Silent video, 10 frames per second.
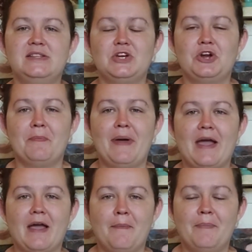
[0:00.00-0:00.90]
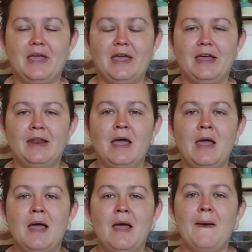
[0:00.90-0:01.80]
start it back up again.
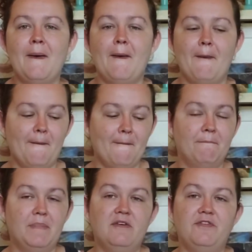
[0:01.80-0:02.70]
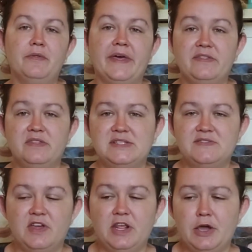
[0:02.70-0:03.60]
But if you like this
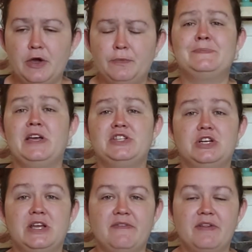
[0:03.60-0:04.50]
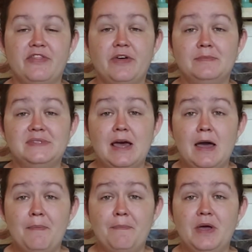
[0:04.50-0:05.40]
video, make sure to give it a thumbs
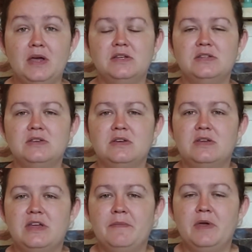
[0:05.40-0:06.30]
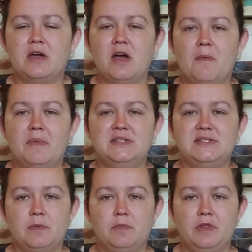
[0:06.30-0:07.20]
up. Give me a comment
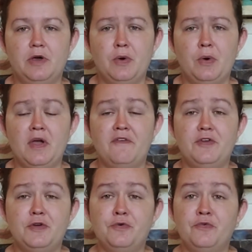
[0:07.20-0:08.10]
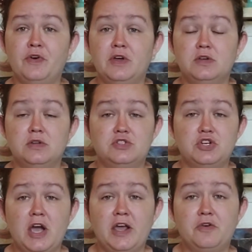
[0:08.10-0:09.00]
down below if you've
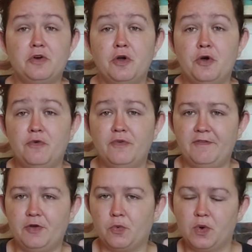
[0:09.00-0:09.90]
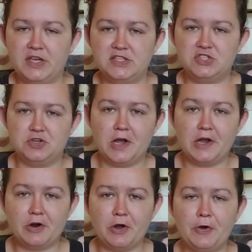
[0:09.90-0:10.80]
tried Grove, if you're wanting to try
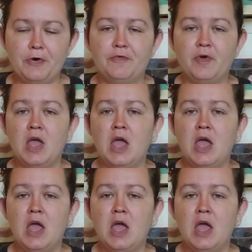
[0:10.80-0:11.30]
Grove,